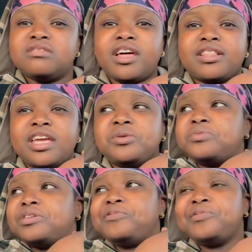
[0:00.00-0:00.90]
Like, they
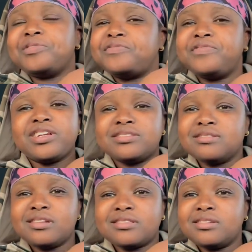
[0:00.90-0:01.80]
don't never want to fix
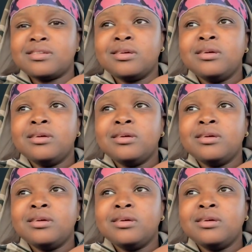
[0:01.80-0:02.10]
nothing.